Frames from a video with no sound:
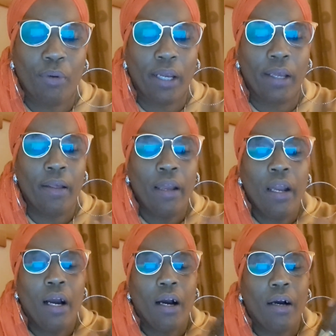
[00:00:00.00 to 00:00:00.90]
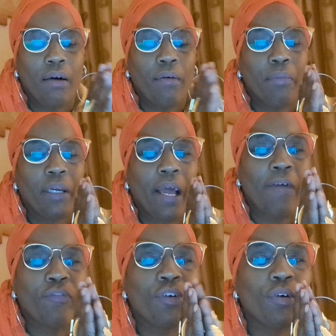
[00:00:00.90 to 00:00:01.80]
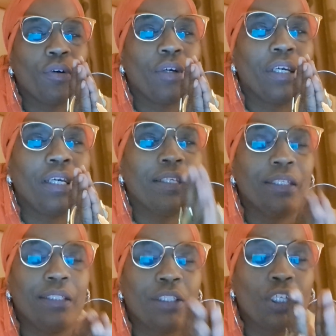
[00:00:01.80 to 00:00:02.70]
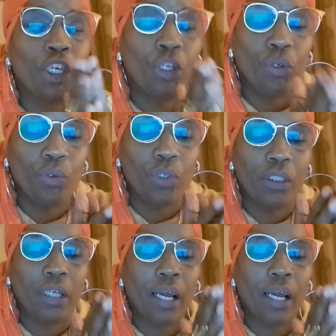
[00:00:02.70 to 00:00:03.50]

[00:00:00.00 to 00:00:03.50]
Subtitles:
okay? But after Italy secured